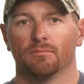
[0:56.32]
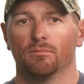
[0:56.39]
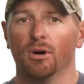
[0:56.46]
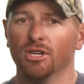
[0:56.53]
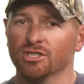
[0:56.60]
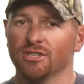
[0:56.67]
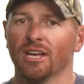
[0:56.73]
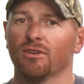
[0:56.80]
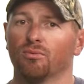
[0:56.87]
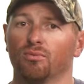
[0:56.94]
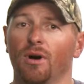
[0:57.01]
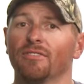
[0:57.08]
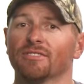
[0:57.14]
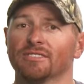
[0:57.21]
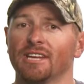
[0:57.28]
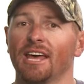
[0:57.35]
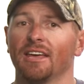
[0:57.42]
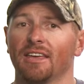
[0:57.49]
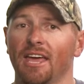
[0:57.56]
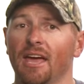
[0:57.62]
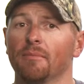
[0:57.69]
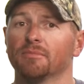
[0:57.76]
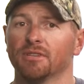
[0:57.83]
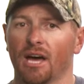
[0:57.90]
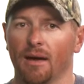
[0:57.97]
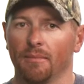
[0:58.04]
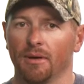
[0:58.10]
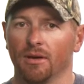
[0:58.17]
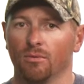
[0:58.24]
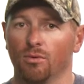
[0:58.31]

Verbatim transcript: Much like rough set cam timing,